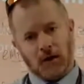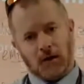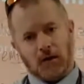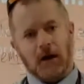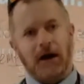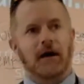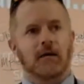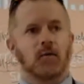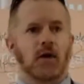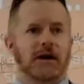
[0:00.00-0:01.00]
Right? I'm
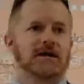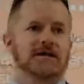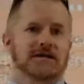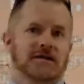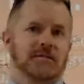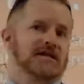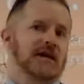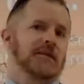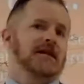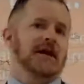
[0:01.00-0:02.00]
wanting this to be
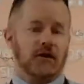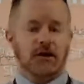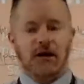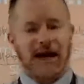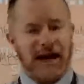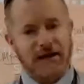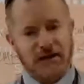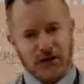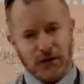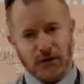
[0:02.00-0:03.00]
something that you're going to add
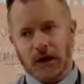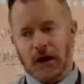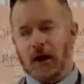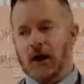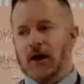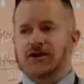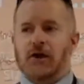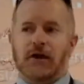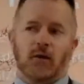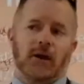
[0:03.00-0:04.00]
to, so
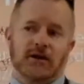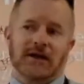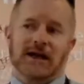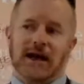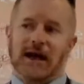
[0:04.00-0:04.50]
that when you get asked